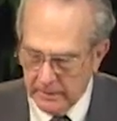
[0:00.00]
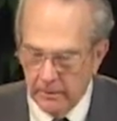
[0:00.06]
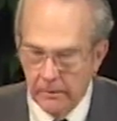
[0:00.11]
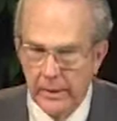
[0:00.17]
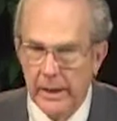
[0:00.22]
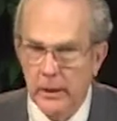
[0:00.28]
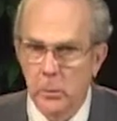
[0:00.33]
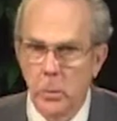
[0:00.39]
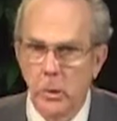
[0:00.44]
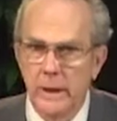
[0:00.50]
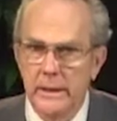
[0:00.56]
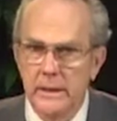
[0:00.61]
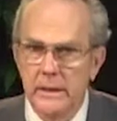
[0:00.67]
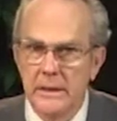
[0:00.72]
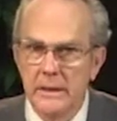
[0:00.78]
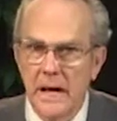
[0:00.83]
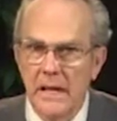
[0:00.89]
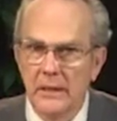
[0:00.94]
They would
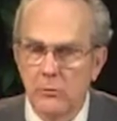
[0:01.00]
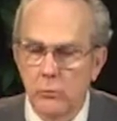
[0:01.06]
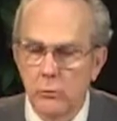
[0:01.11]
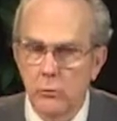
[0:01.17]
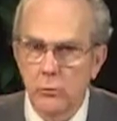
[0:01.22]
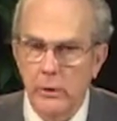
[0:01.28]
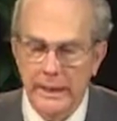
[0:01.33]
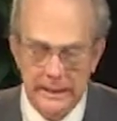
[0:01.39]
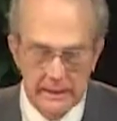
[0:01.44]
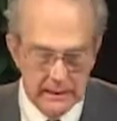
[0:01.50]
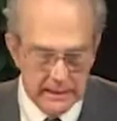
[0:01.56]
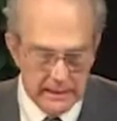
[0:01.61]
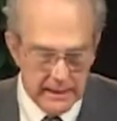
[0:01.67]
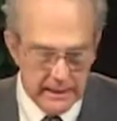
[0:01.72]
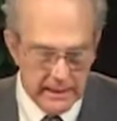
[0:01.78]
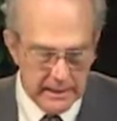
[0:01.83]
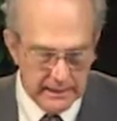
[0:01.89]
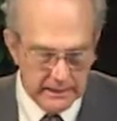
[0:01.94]
not
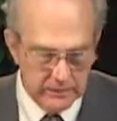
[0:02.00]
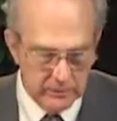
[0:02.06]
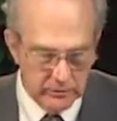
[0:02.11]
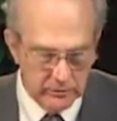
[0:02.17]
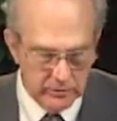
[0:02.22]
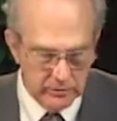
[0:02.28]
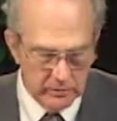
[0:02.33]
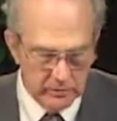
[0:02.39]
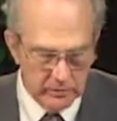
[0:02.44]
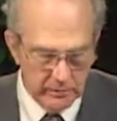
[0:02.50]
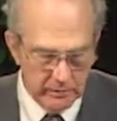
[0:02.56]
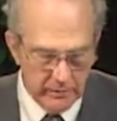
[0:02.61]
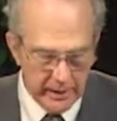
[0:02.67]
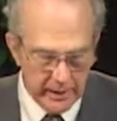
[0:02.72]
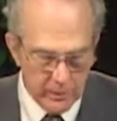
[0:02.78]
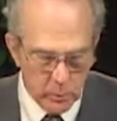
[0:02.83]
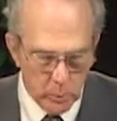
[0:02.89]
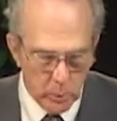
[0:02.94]
recognize,
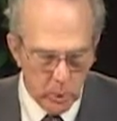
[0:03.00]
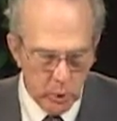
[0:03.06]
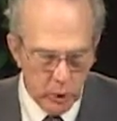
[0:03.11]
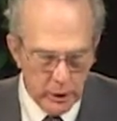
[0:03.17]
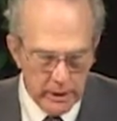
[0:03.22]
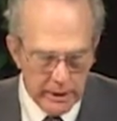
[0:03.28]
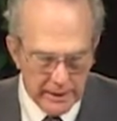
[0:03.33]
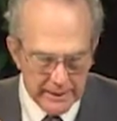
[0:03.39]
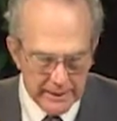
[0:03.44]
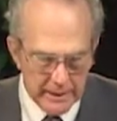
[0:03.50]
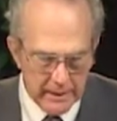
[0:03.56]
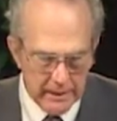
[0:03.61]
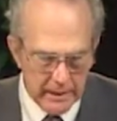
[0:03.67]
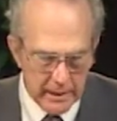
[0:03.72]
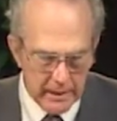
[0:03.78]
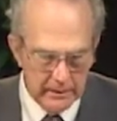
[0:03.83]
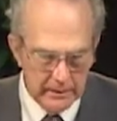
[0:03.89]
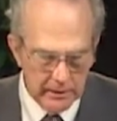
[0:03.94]
they would
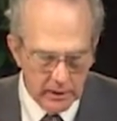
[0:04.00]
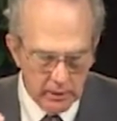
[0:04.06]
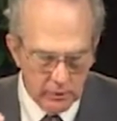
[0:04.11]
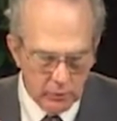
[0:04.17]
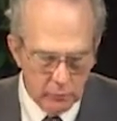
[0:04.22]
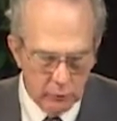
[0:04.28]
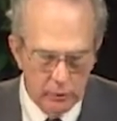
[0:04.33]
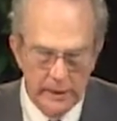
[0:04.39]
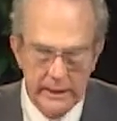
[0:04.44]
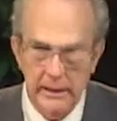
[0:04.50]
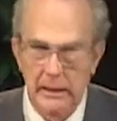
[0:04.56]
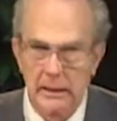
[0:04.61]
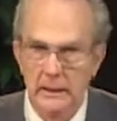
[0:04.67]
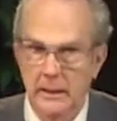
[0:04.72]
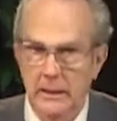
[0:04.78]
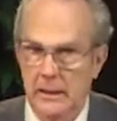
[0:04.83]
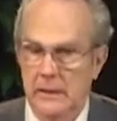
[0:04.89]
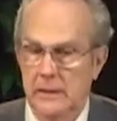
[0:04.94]
not
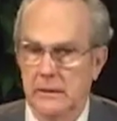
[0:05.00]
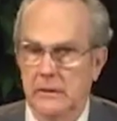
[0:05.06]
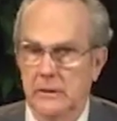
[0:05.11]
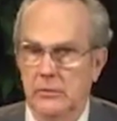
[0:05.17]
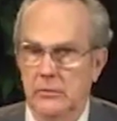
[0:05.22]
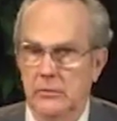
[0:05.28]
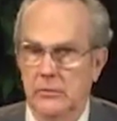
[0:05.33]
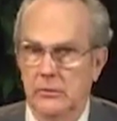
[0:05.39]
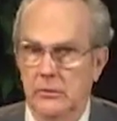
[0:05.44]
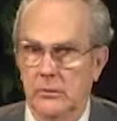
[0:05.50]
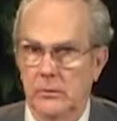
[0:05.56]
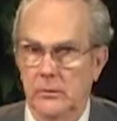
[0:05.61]
recognize